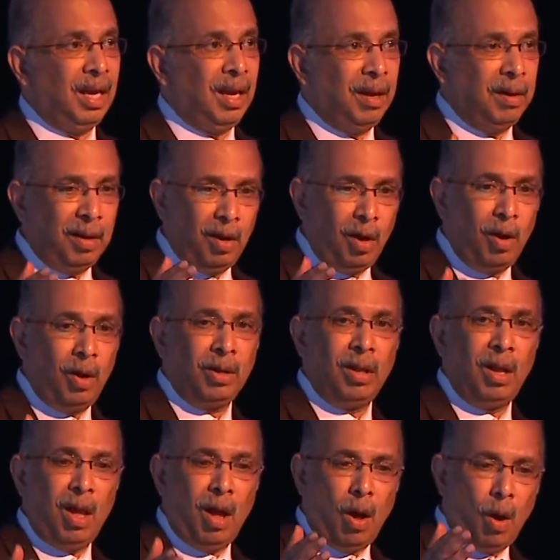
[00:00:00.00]

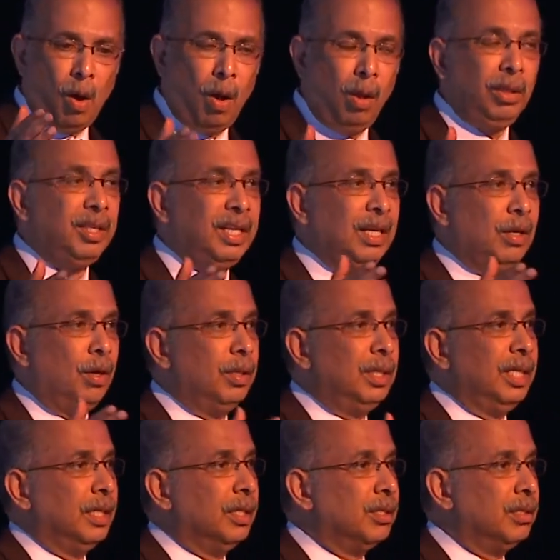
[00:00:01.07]
along all 3
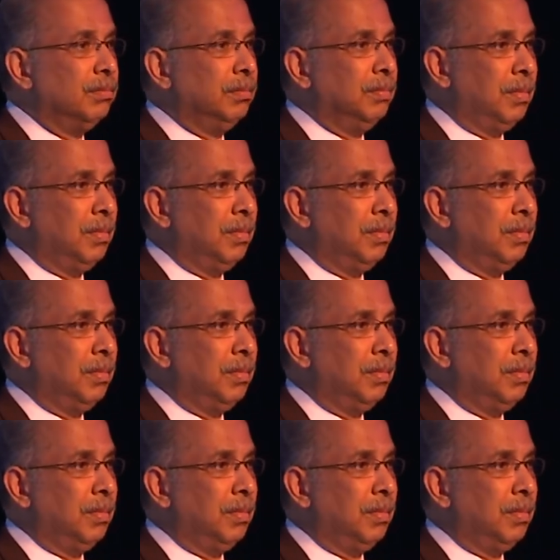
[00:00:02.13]
continents,